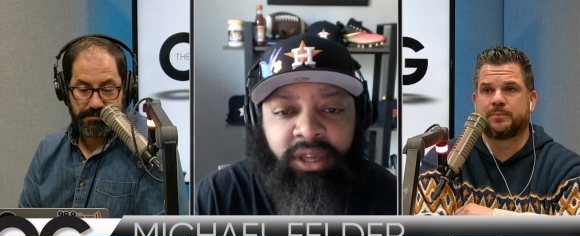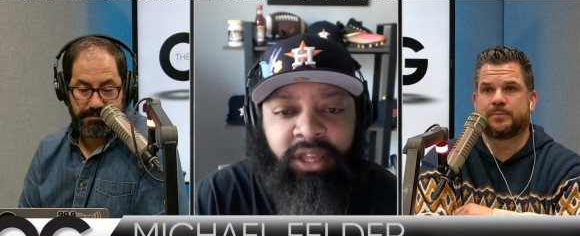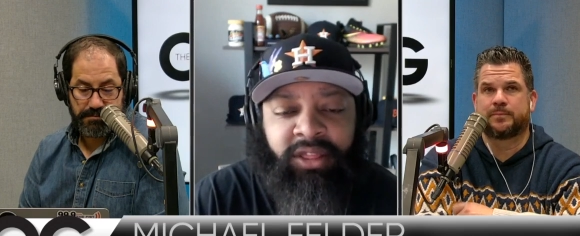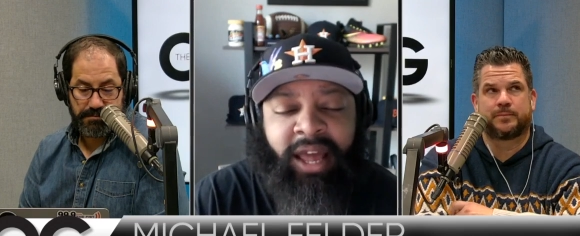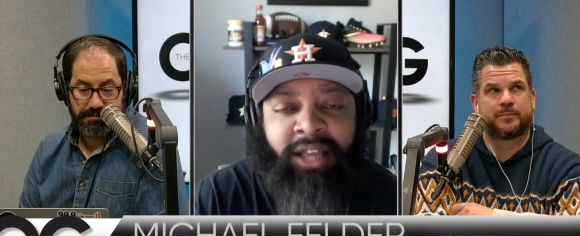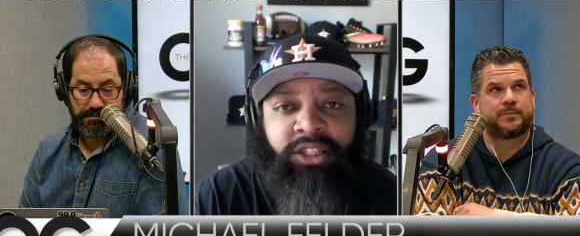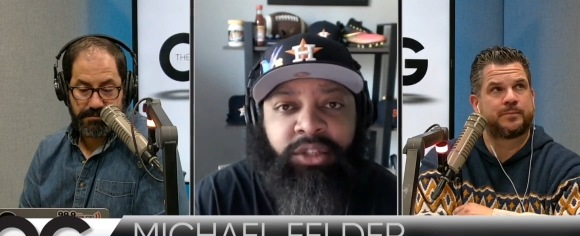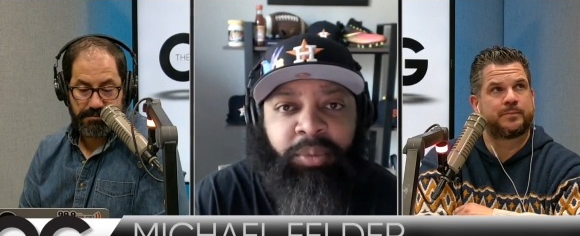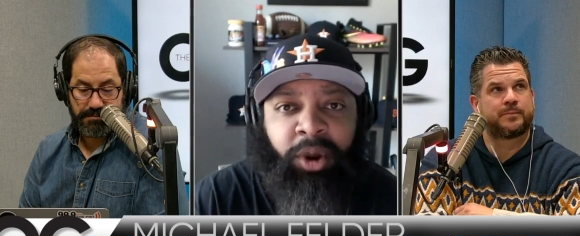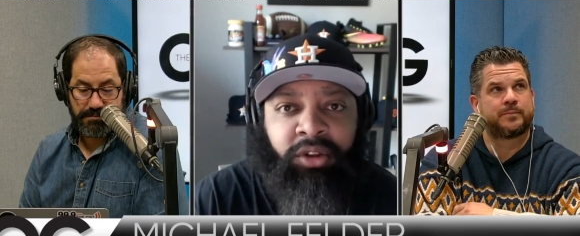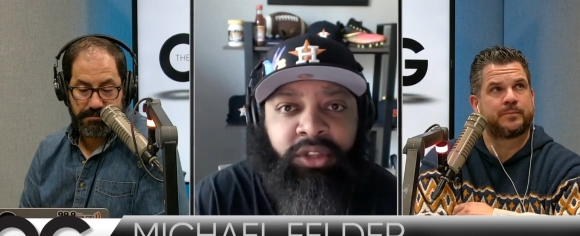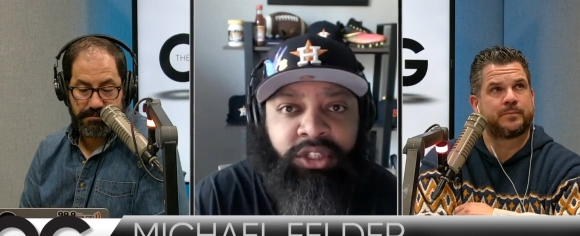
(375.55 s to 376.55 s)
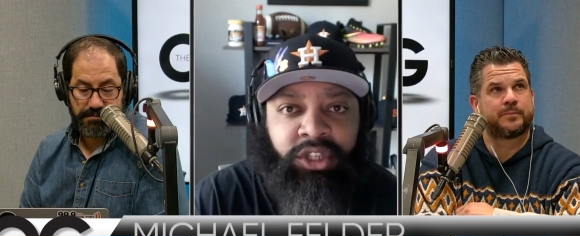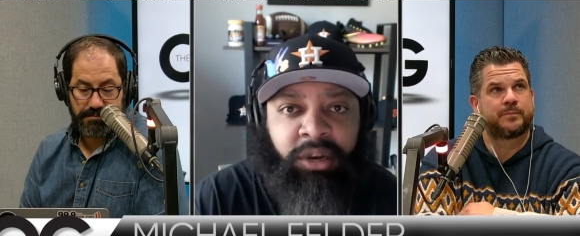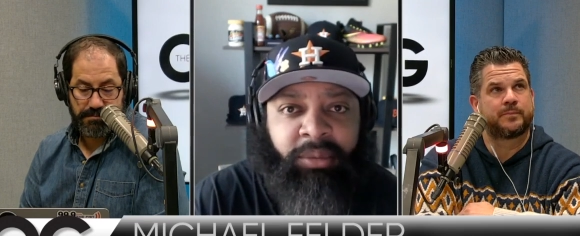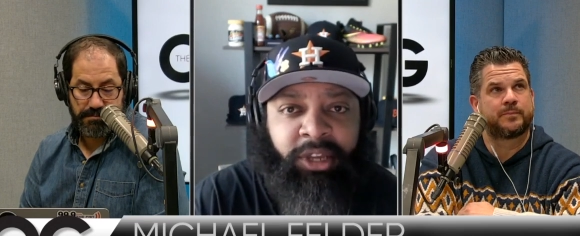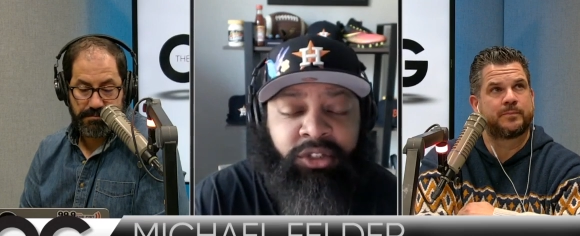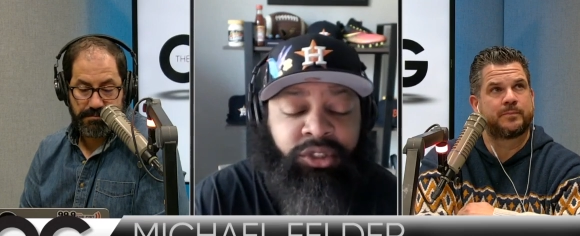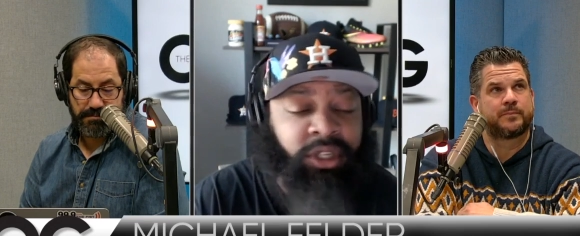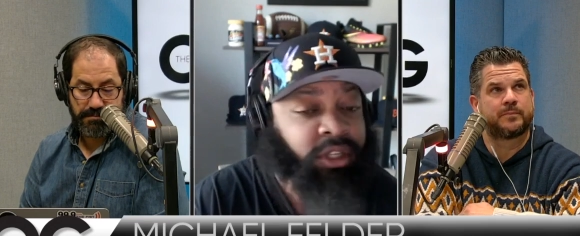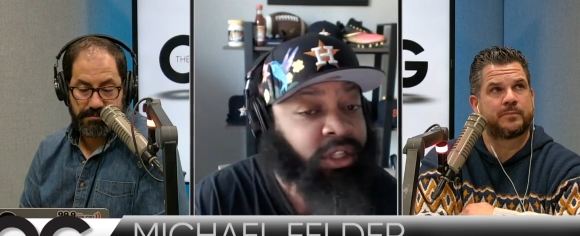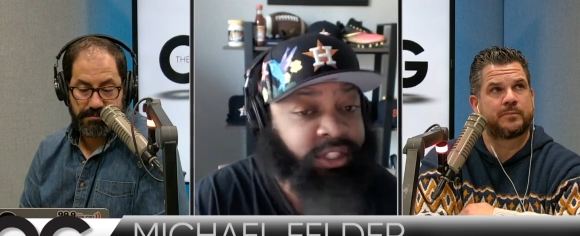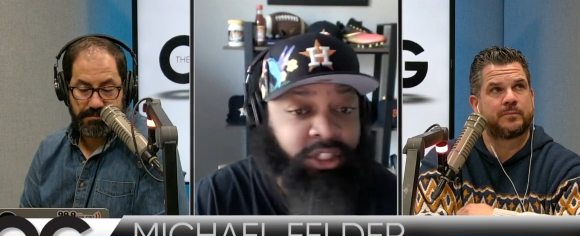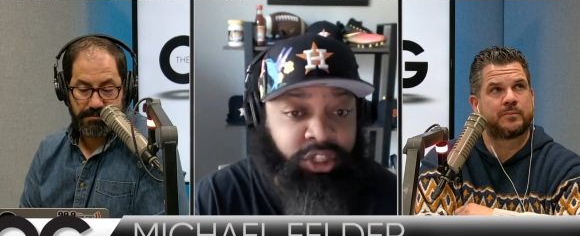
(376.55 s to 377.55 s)
Speaker 1: And that's the part that's going to be
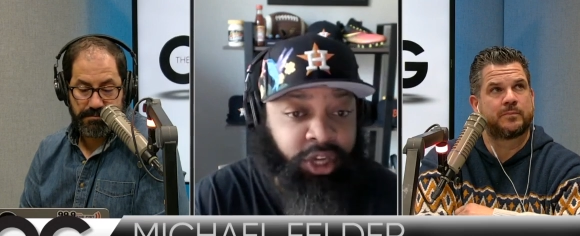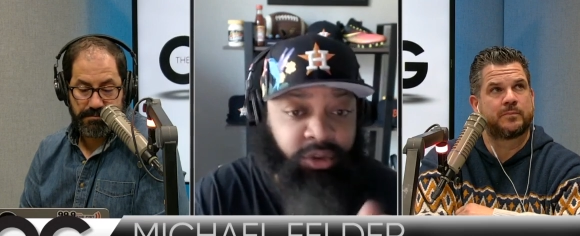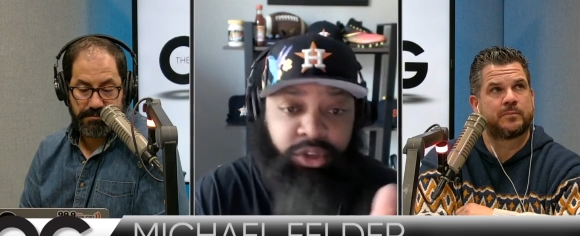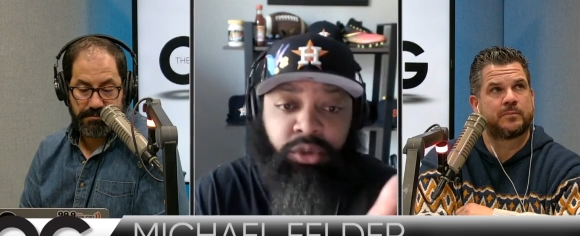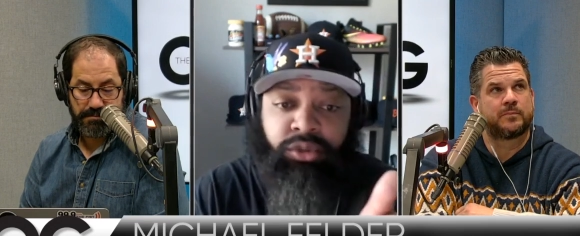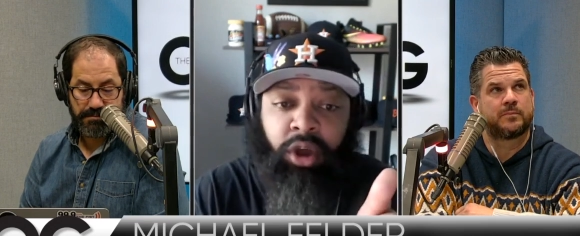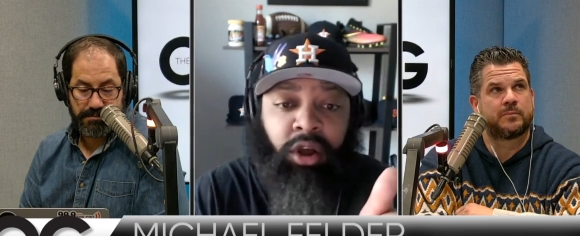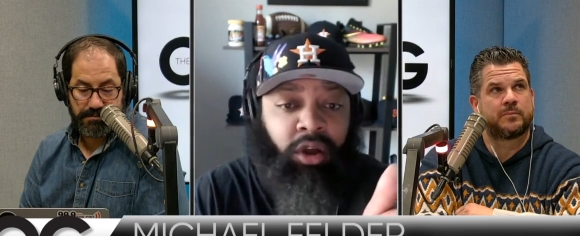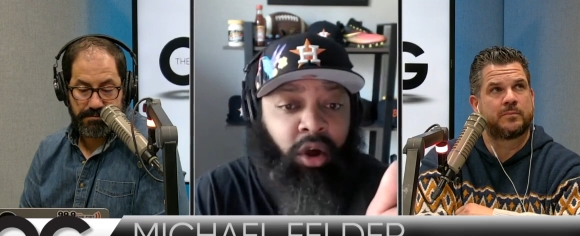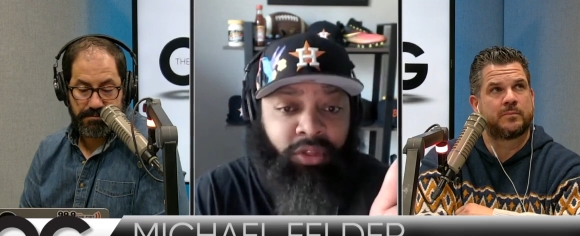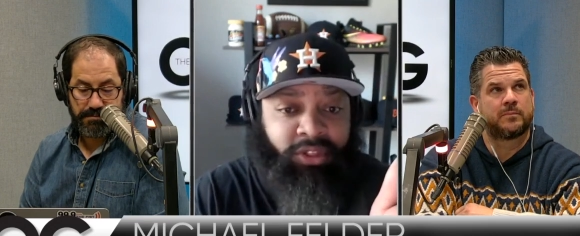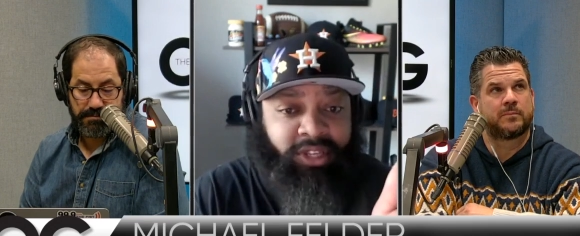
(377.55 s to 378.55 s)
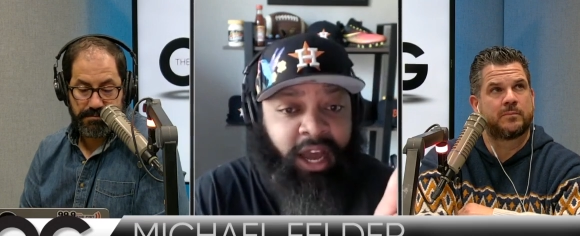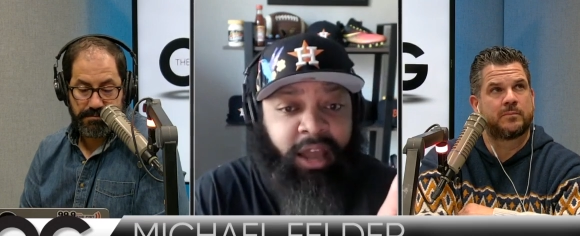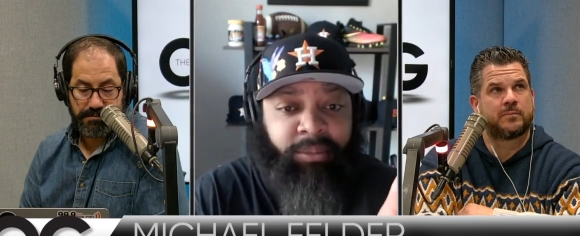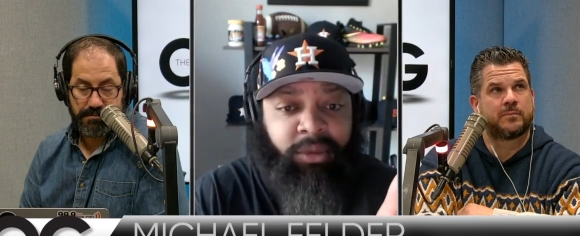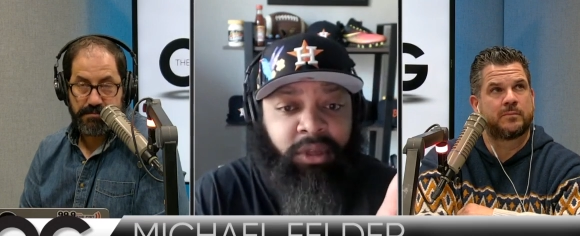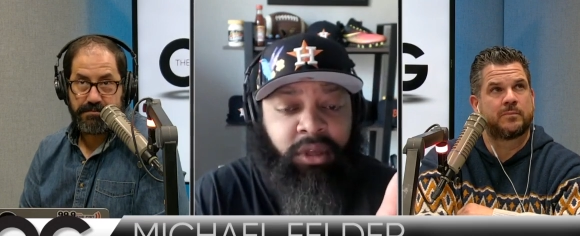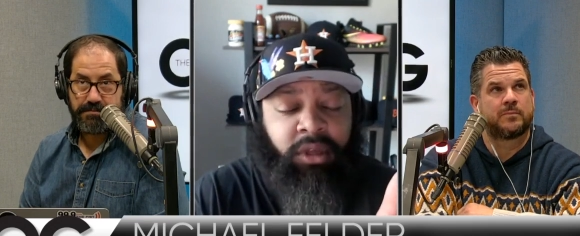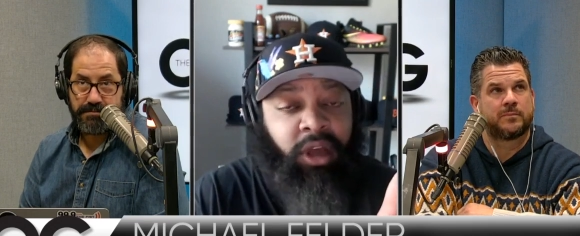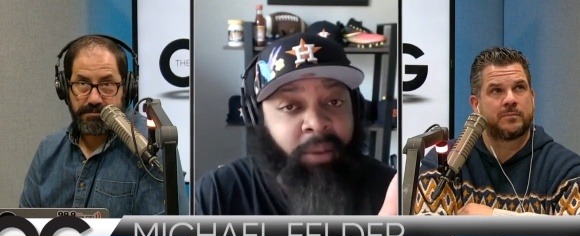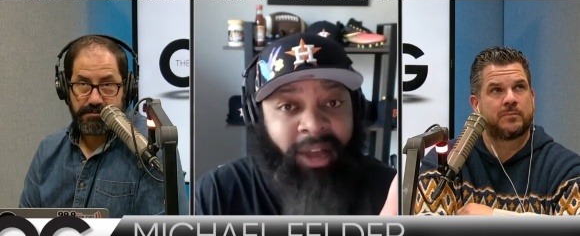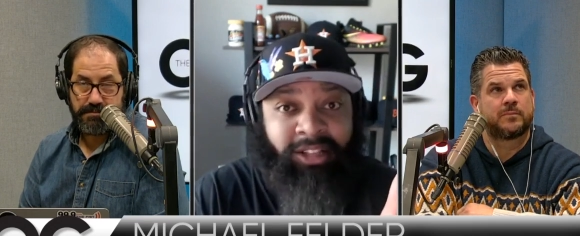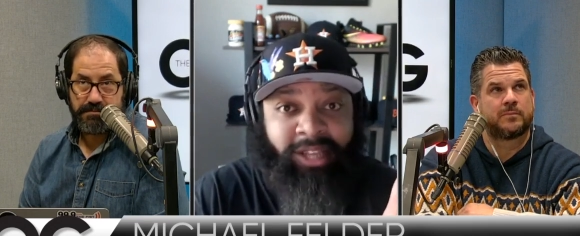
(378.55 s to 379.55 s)
interesting. Listen, Joe, you talk all the time
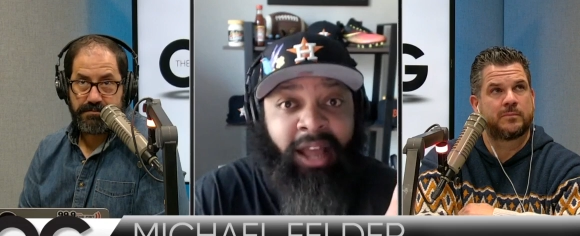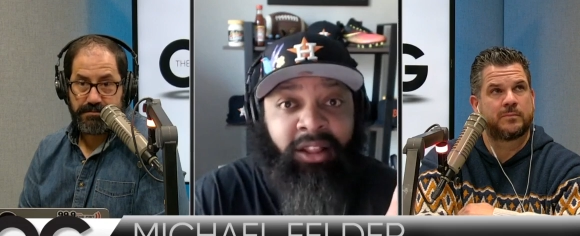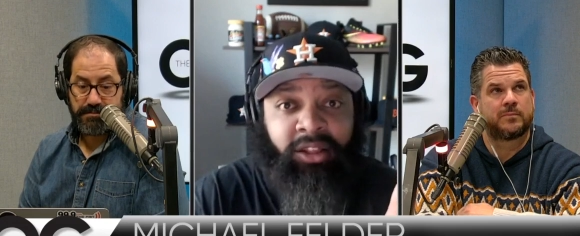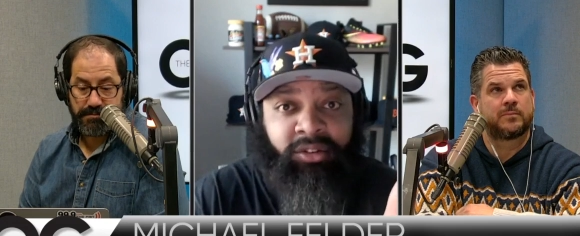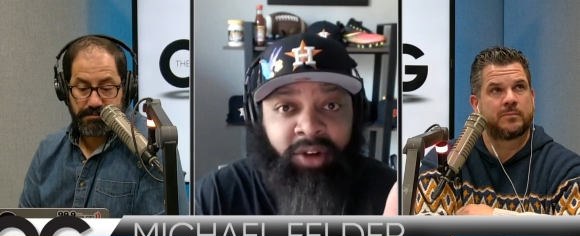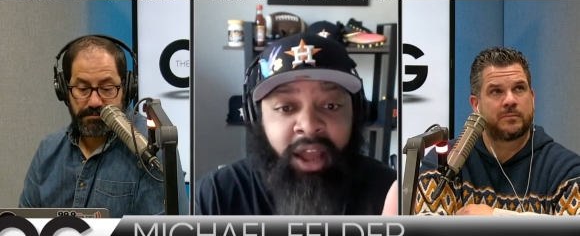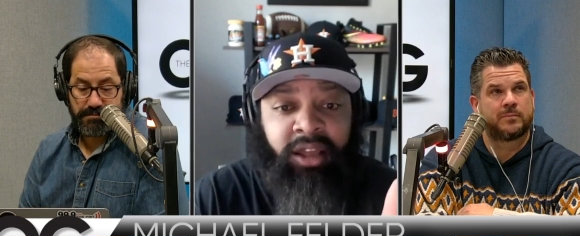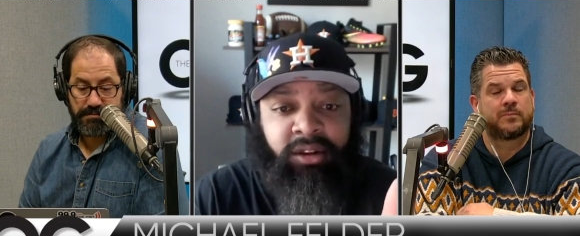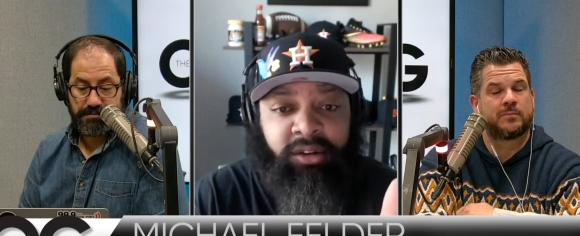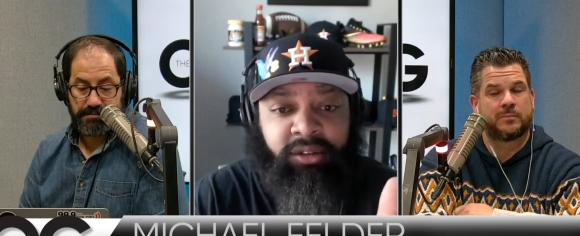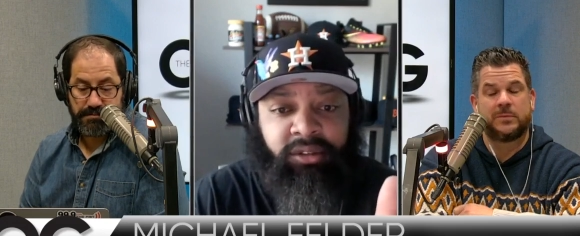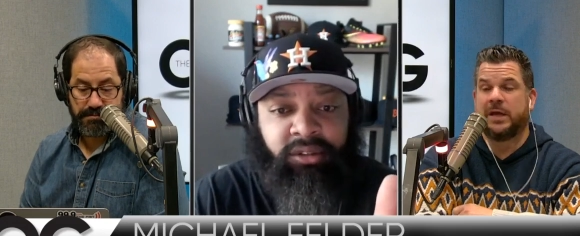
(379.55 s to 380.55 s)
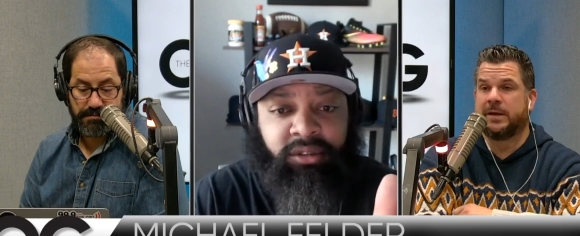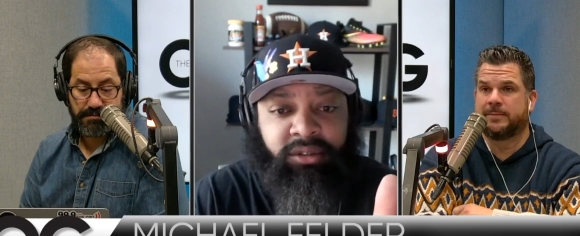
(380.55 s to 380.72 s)
about talent, right? Yeah.